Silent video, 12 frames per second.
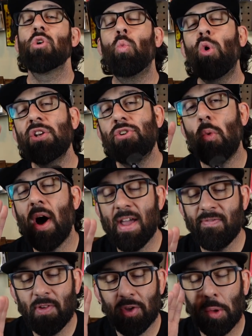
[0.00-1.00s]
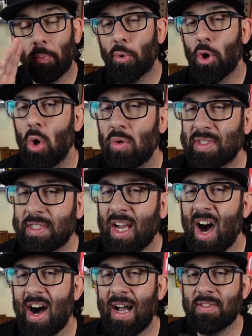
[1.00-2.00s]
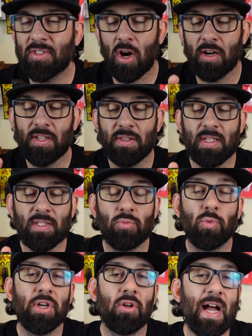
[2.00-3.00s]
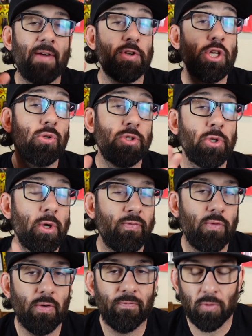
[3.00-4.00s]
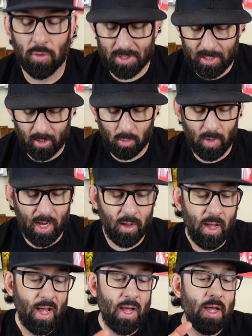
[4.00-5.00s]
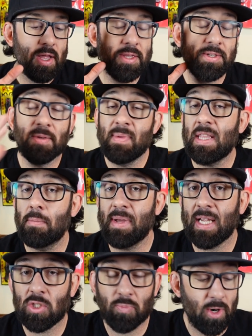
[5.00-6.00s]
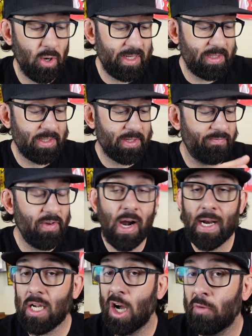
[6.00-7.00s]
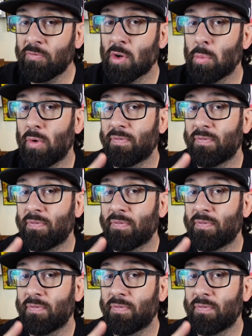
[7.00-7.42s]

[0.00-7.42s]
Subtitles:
what do I feel the pros and cons are to this reel after using it for a full year? Well, to me, the biggest pro is it's a very comfortable,